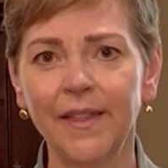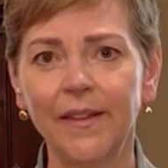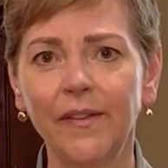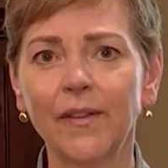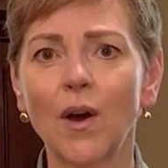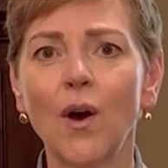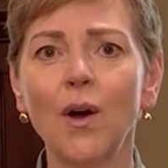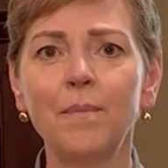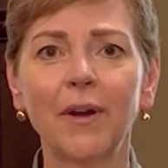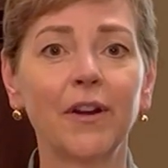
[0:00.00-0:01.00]
This is
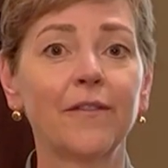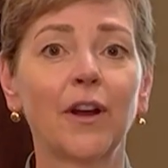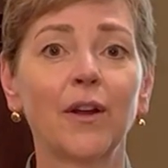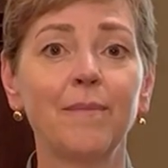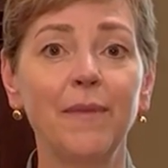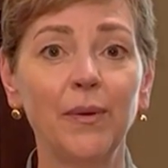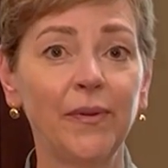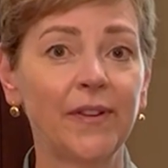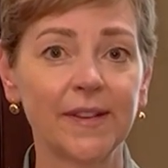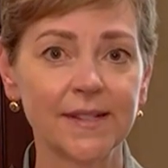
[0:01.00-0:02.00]
all part of our
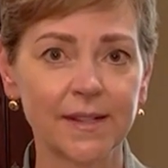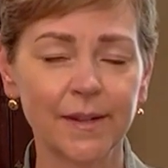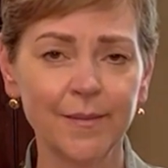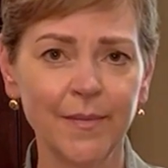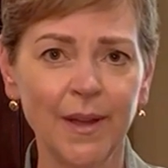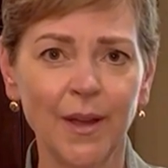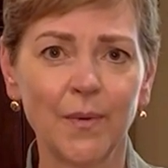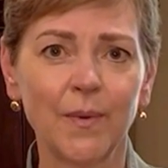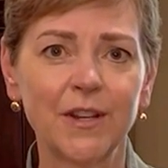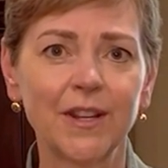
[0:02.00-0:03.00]
immune system,
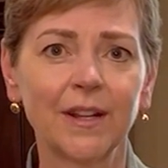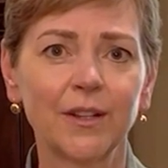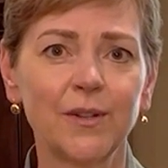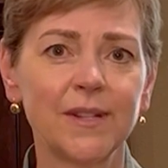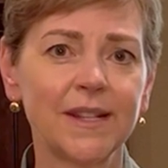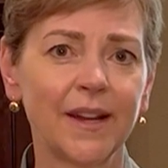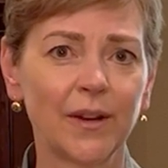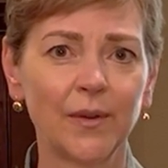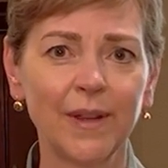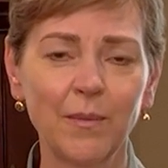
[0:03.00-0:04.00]
which includes not
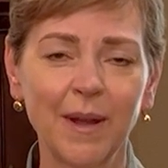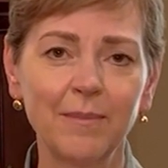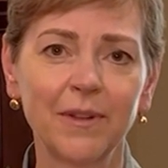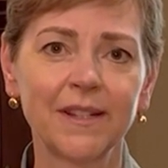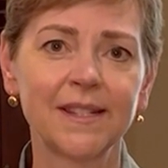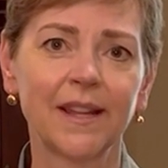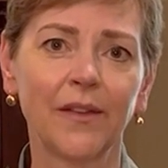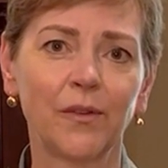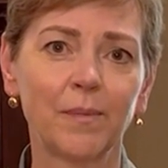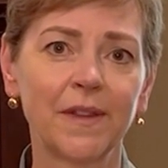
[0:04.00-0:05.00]
only white blood
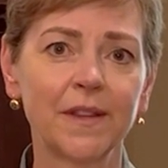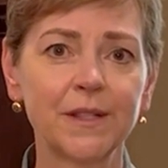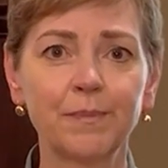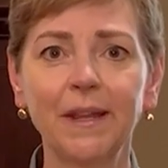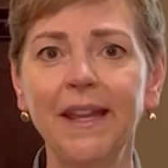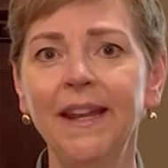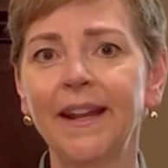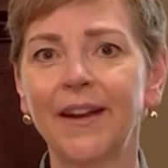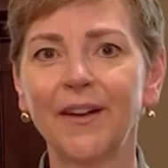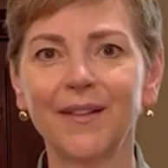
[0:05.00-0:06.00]
cells, but the spleen
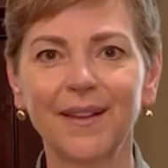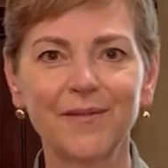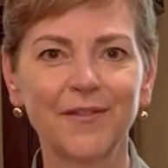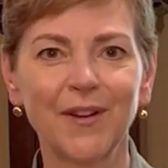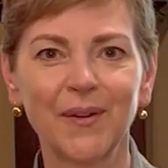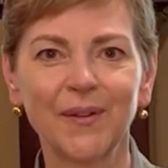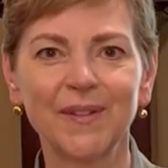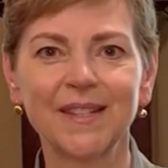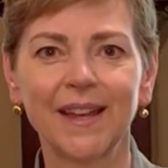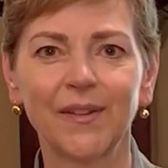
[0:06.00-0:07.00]
and our lymph
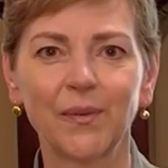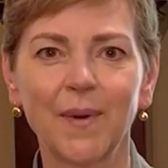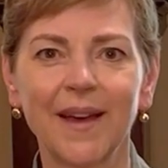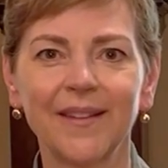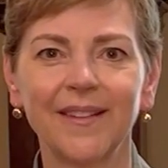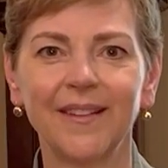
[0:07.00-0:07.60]
nodes as well.